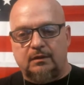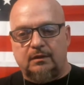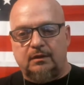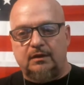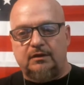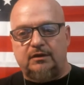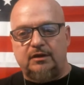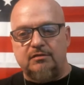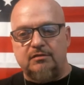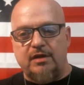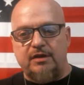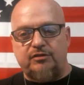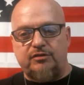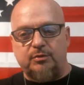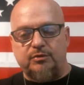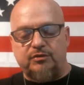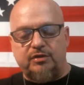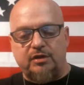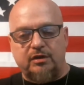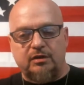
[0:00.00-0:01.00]
ET
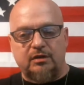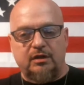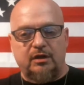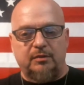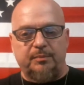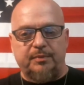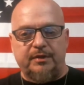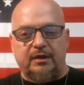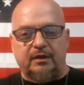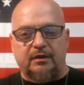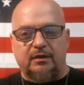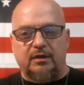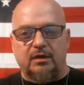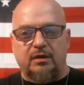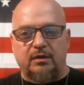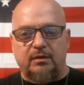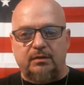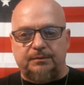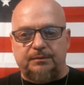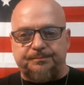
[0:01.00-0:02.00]
Racing was here a little bit
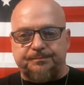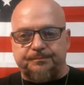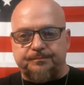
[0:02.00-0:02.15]
ago.